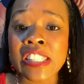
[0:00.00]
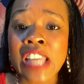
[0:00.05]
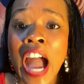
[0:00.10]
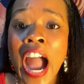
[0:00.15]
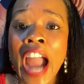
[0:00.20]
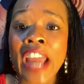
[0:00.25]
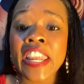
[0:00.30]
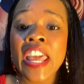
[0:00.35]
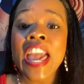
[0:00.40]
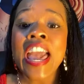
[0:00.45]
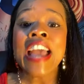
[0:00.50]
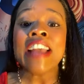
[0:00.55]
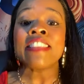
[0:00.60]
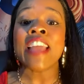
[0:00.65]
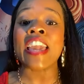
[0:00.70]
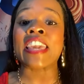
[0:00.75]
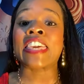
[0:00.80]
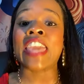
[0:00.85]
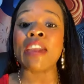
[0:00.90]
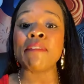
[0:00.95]
side,
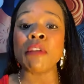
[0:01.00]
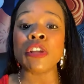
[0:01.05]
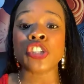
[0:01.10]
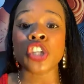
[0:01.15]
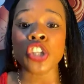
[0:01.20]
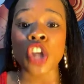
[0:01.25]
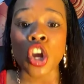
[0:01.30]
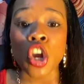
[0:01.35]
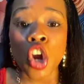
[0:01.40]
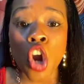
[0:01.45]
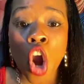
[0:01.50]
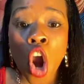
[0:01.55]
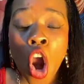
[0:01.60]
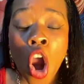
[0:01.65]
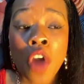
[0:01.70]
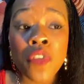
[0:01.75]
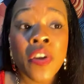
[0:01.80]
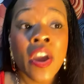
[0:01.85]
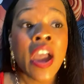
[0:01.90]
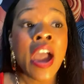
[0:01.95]
they kicked me to the
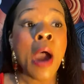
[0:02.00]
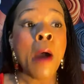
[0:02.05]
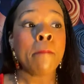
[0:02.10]
curb,